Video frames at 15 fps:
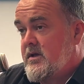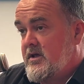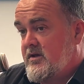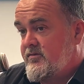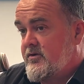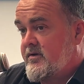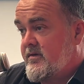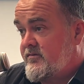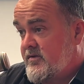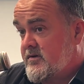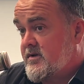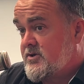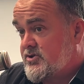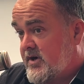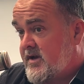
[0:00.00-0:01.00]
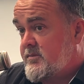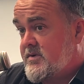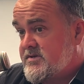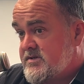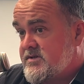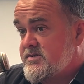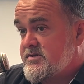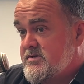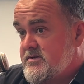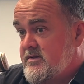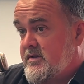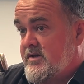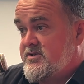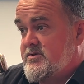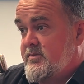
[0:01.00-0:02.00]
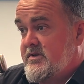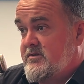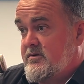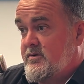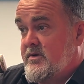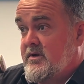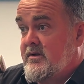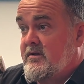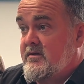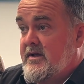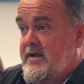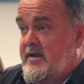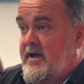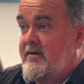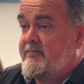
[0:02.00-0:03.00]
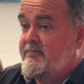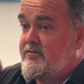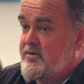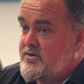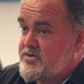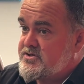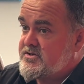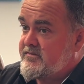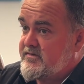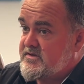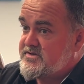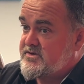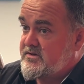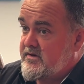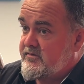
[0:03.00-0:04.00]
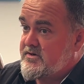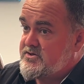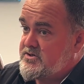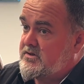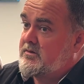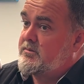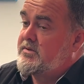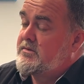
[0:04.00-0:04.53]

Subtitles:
if they're in a trade business, they should be doing a version of this on every job.